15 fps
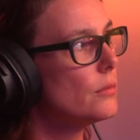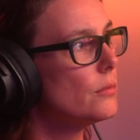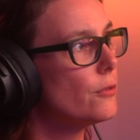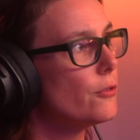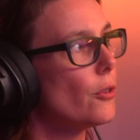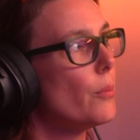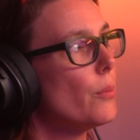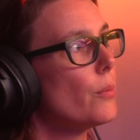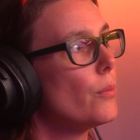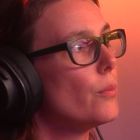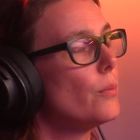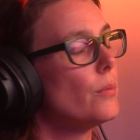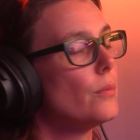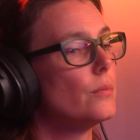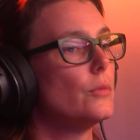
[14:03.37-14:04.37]

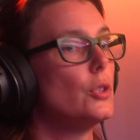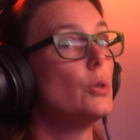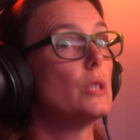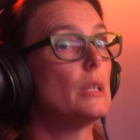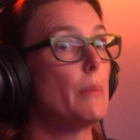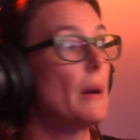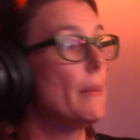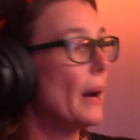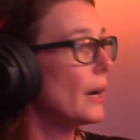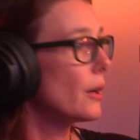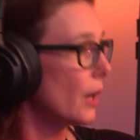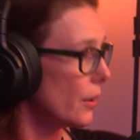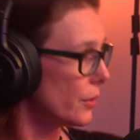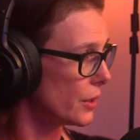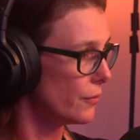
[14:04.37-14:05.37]
from using my
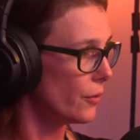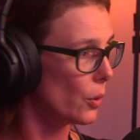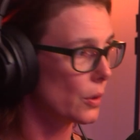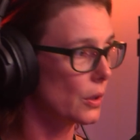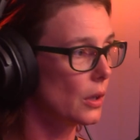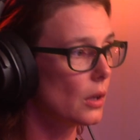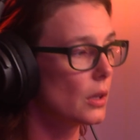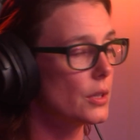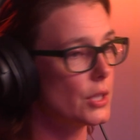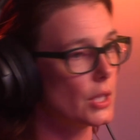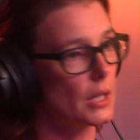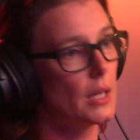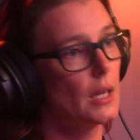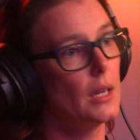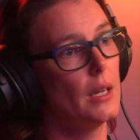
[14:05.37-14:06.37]
background in
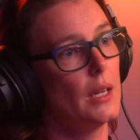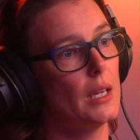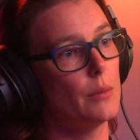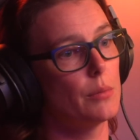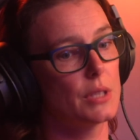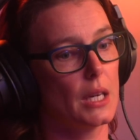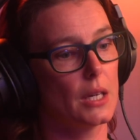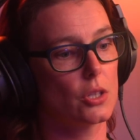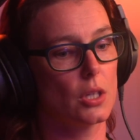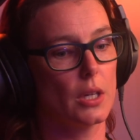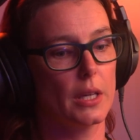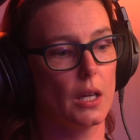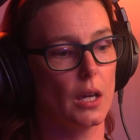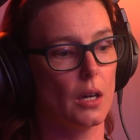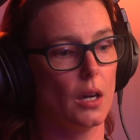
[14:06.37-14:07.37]
volcanology. It was
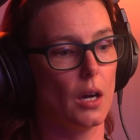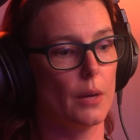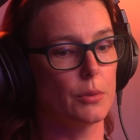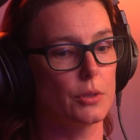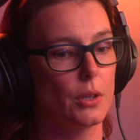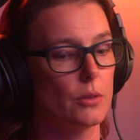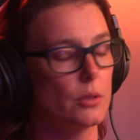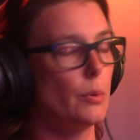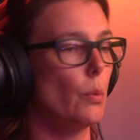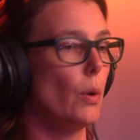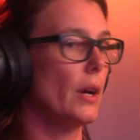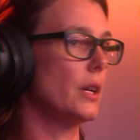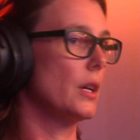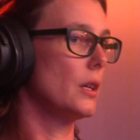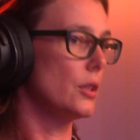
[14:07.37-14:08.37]
actually, I was going to be
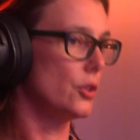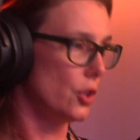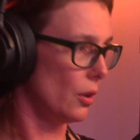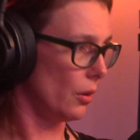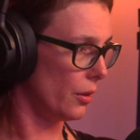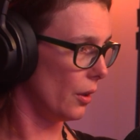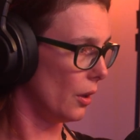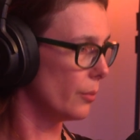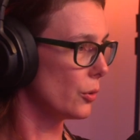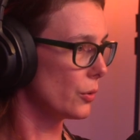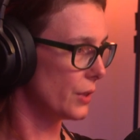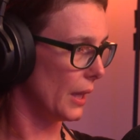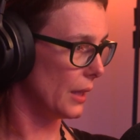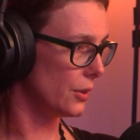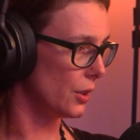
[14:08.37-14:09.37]
working at a geothermal
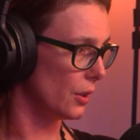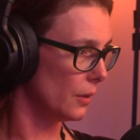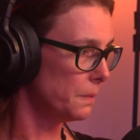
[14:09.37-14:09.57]
centre.